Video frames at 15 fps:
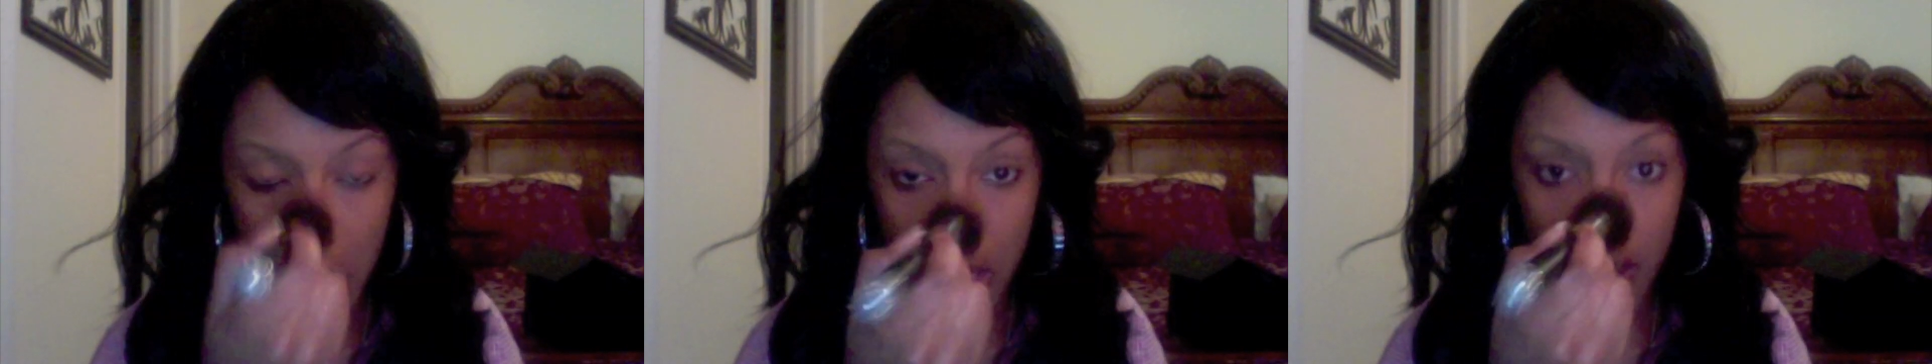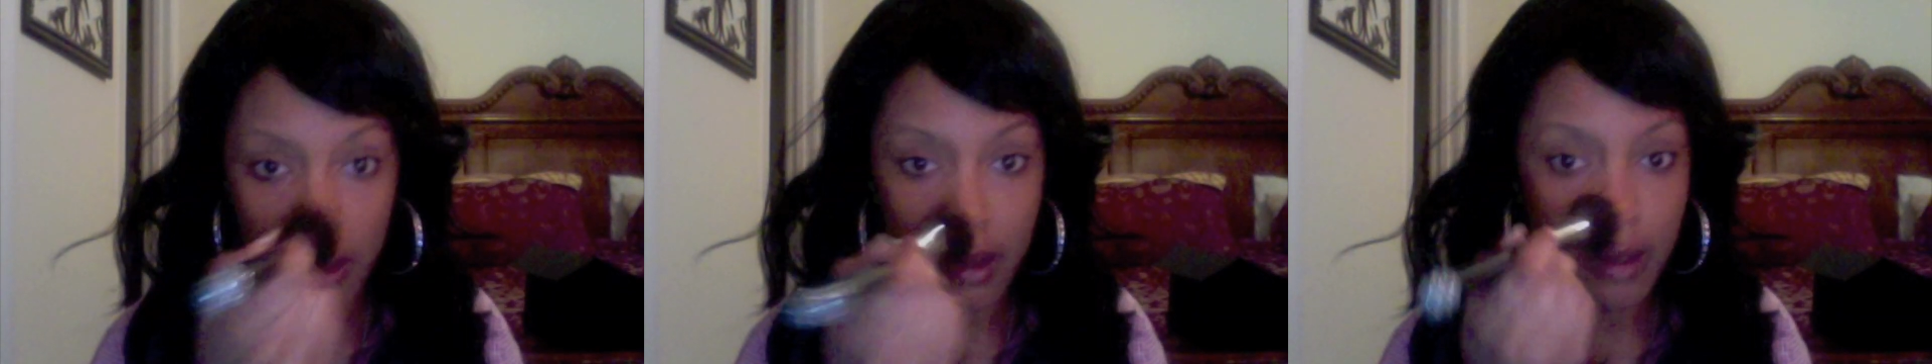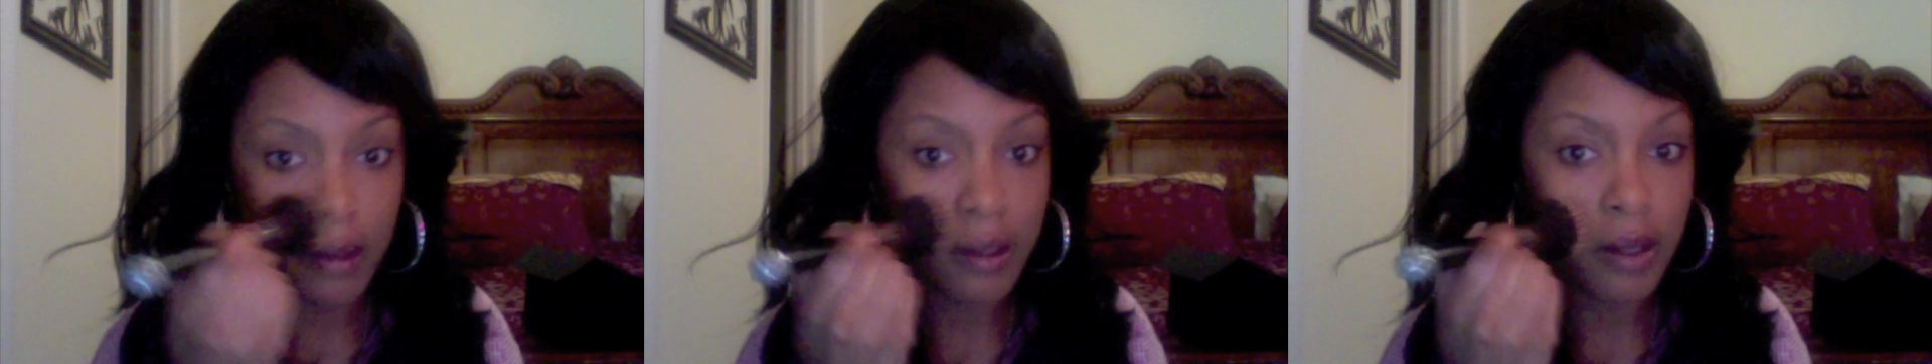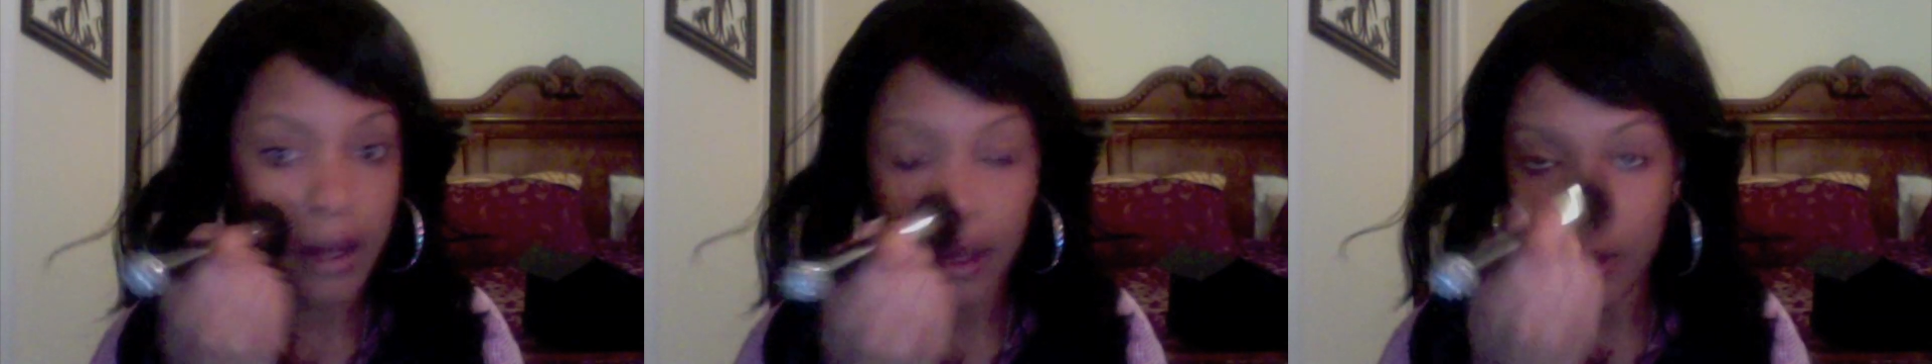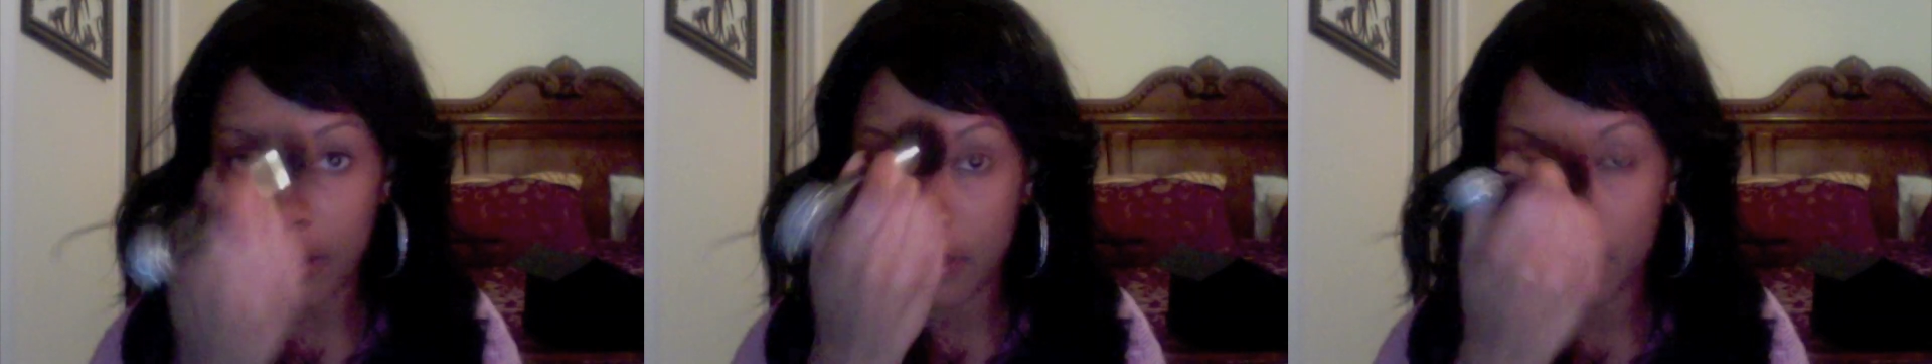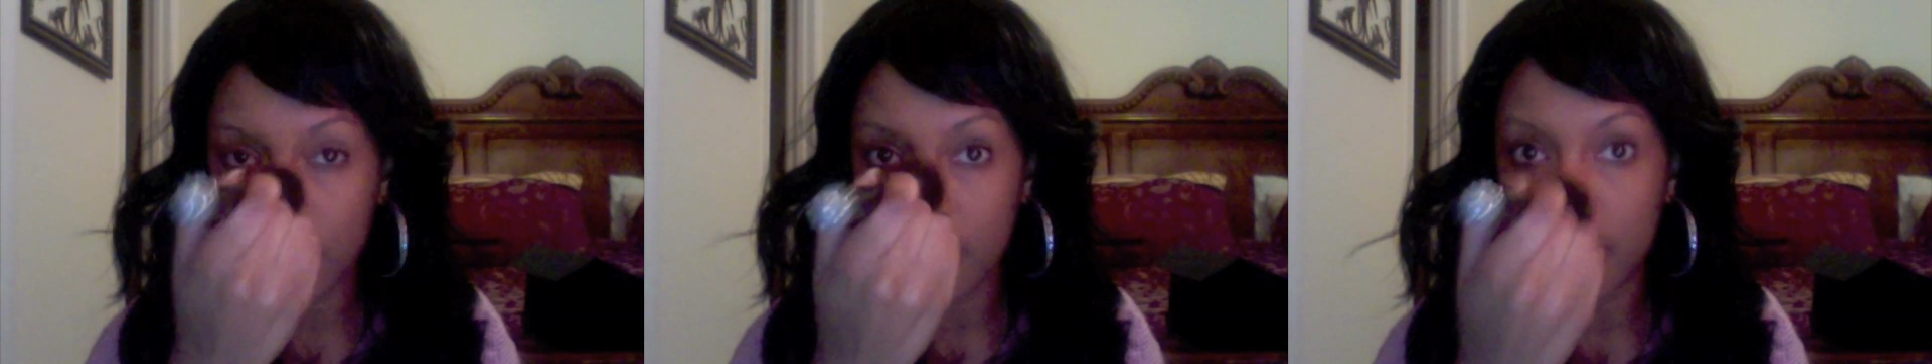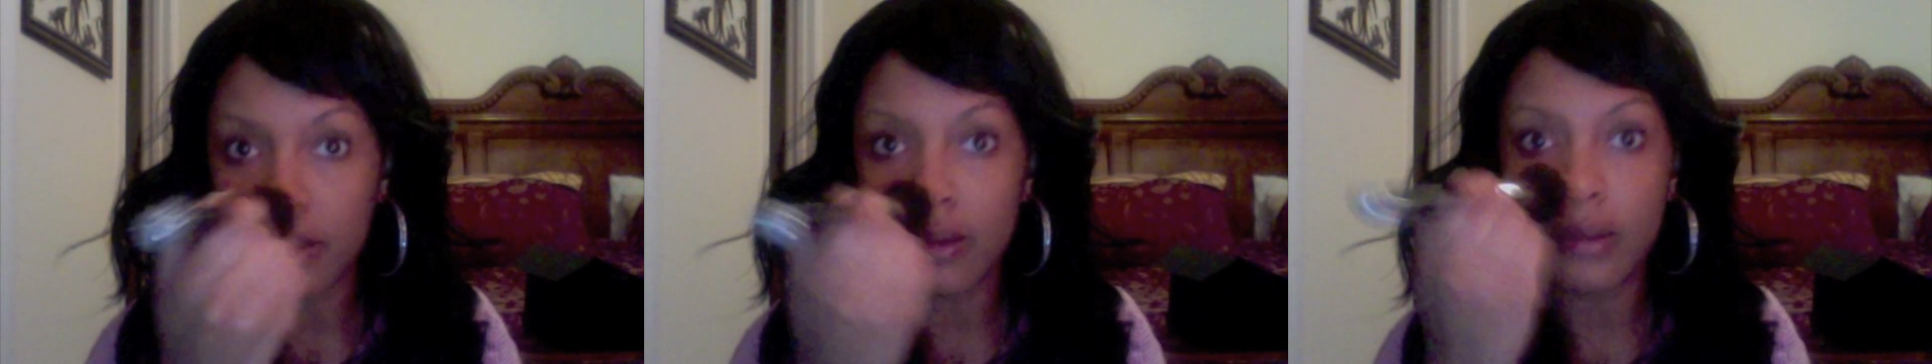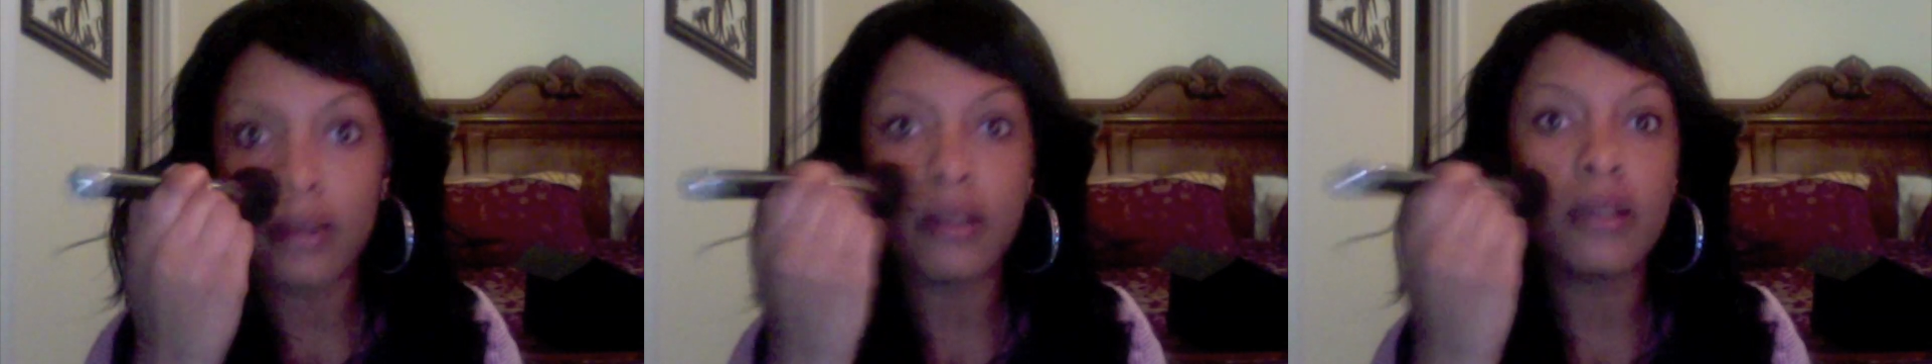And then I
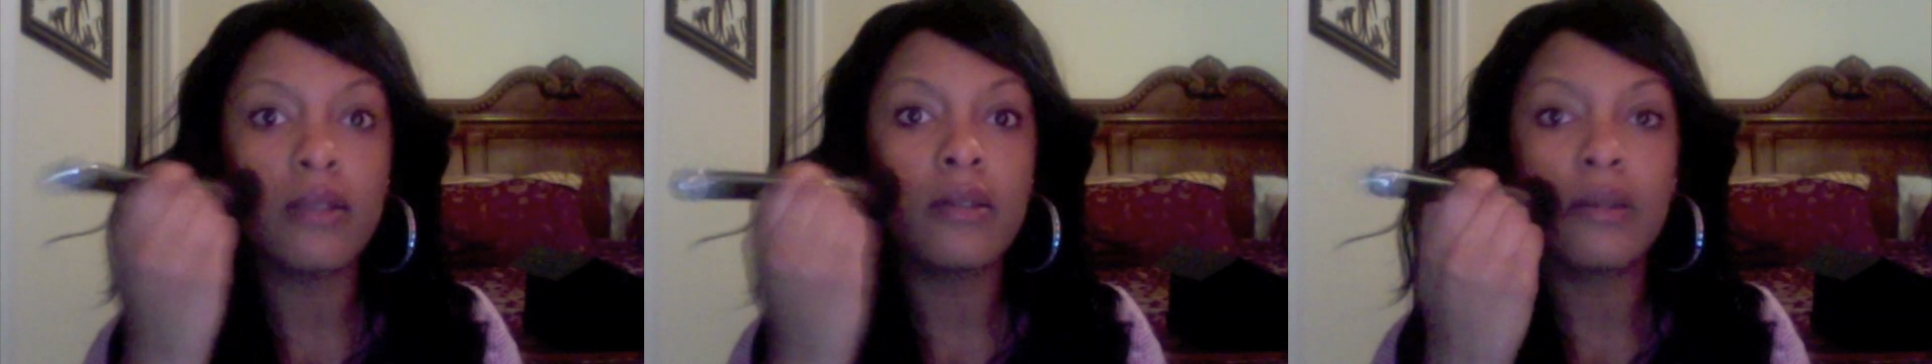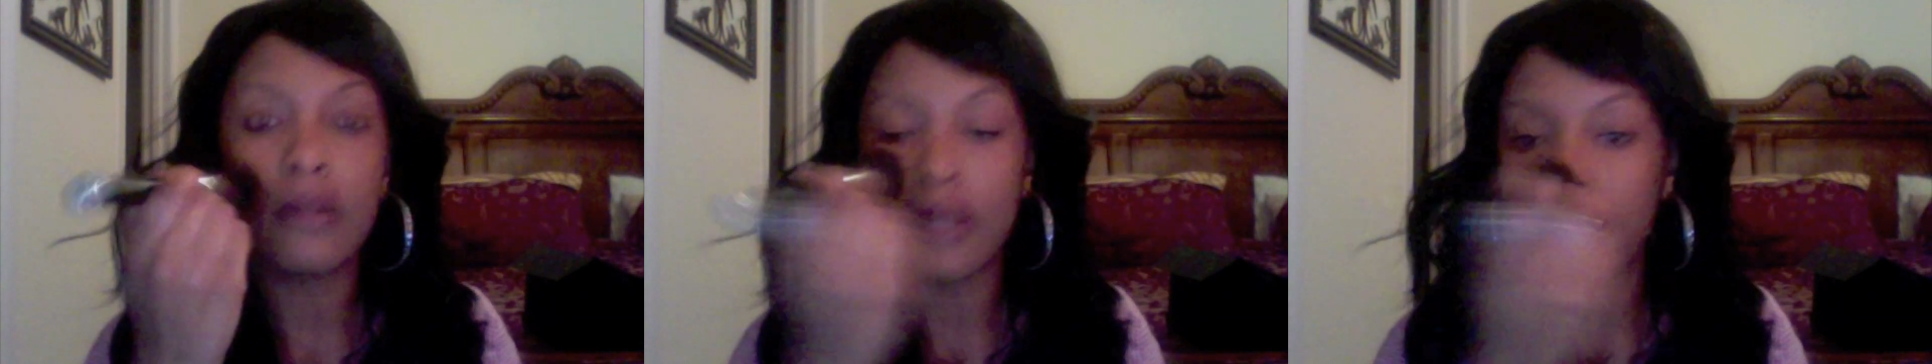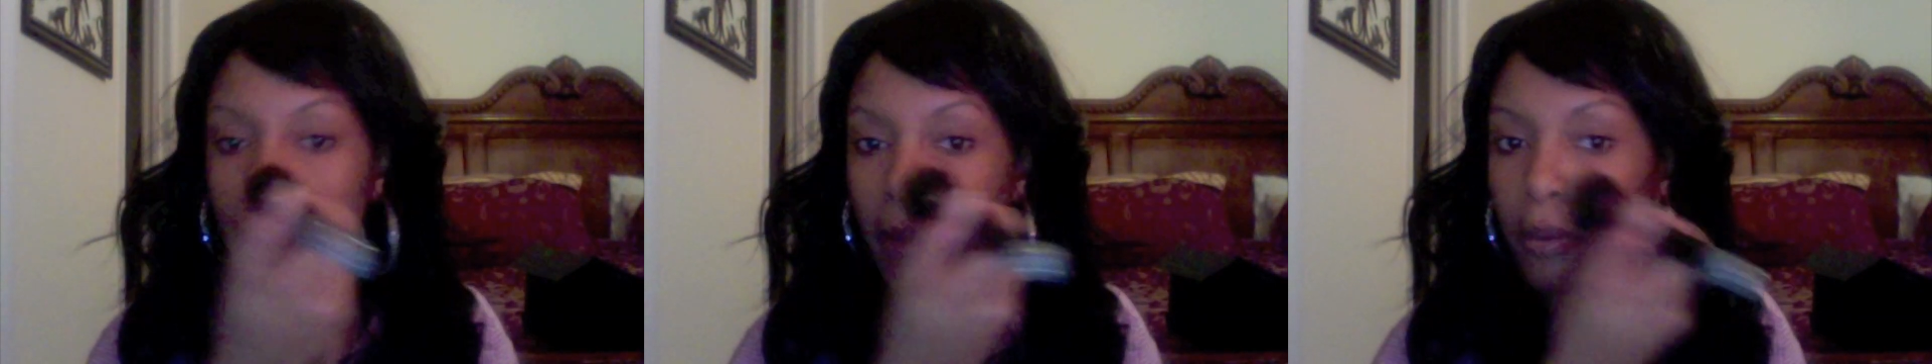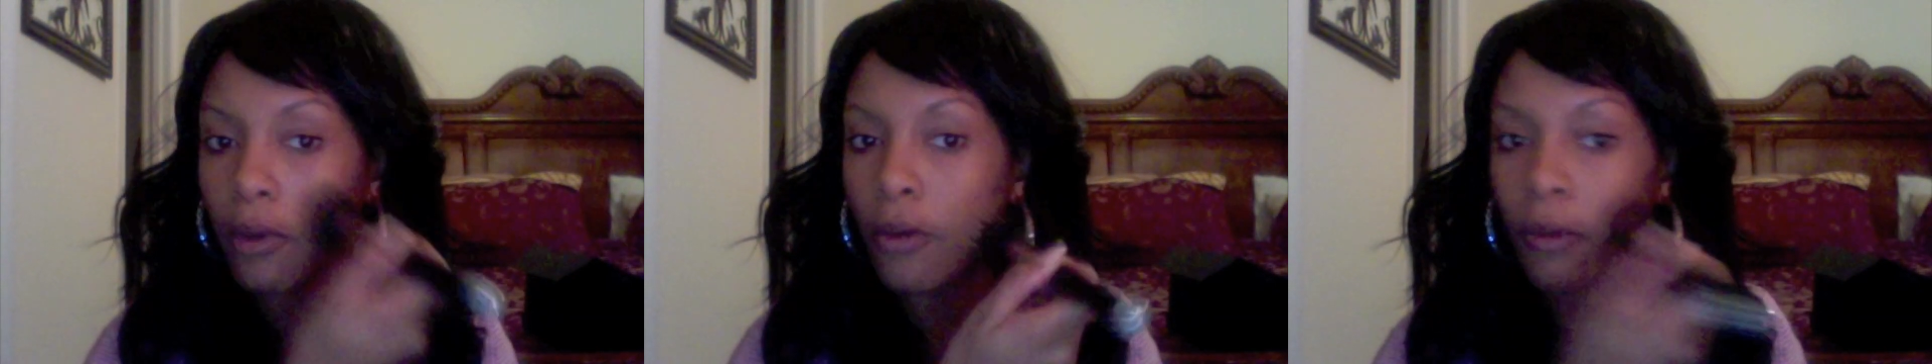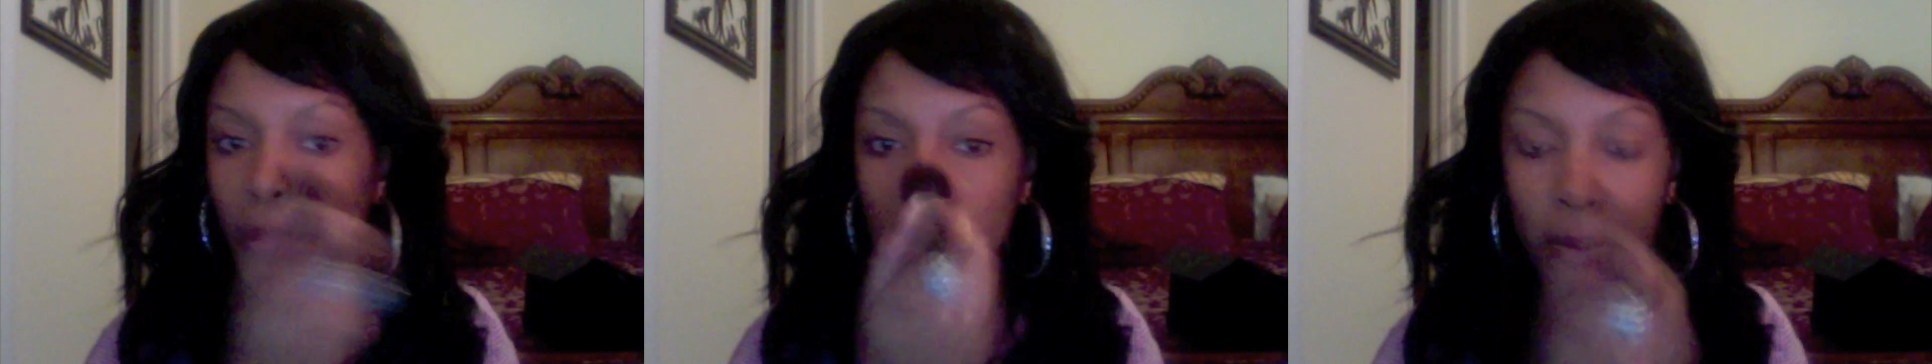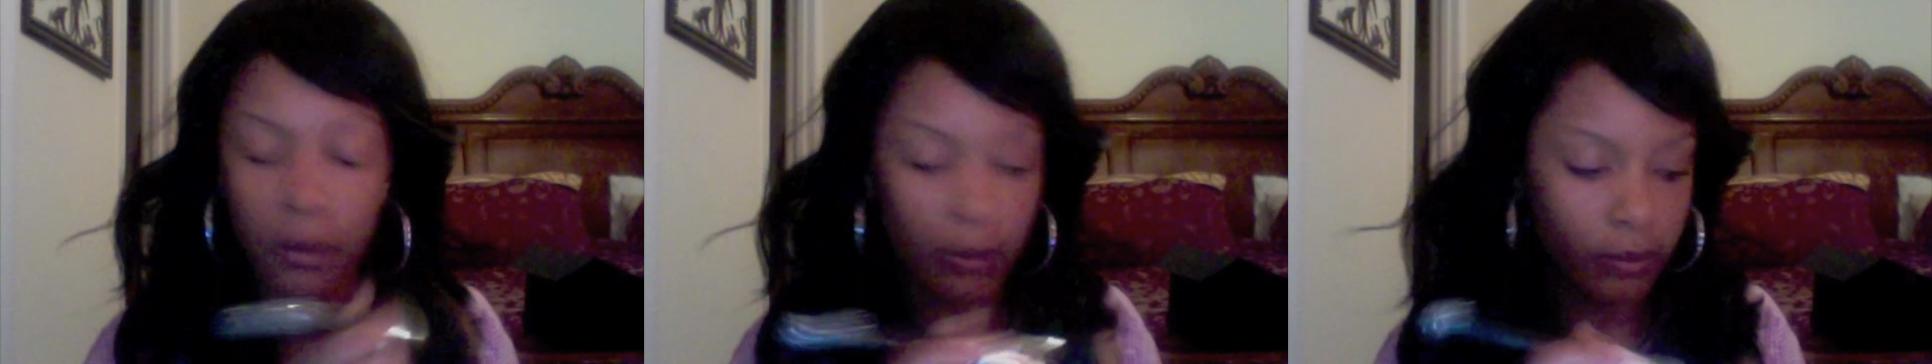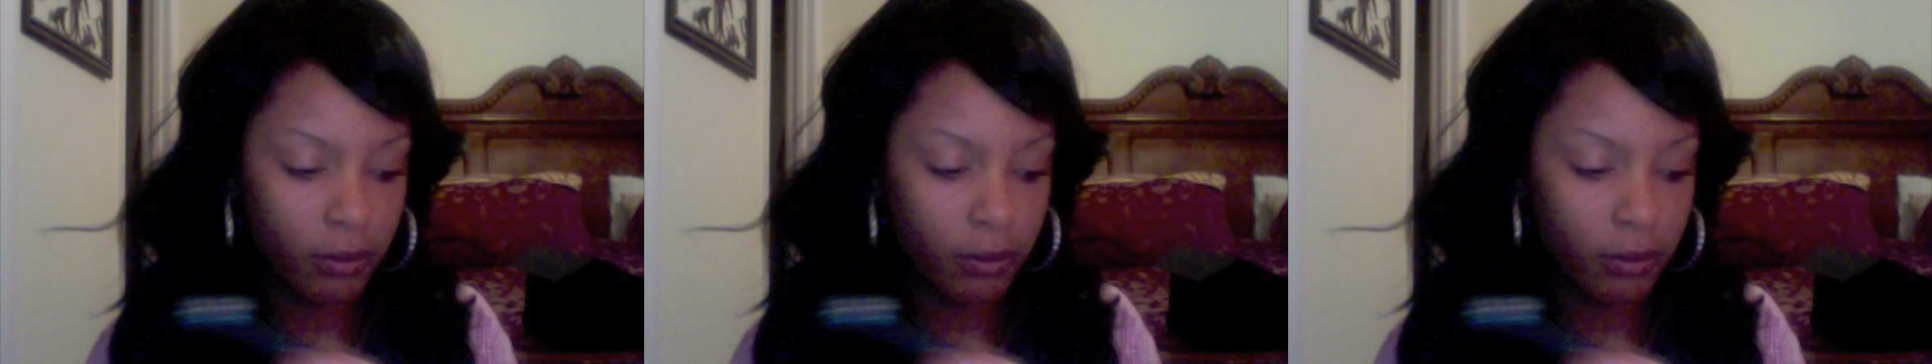dab over,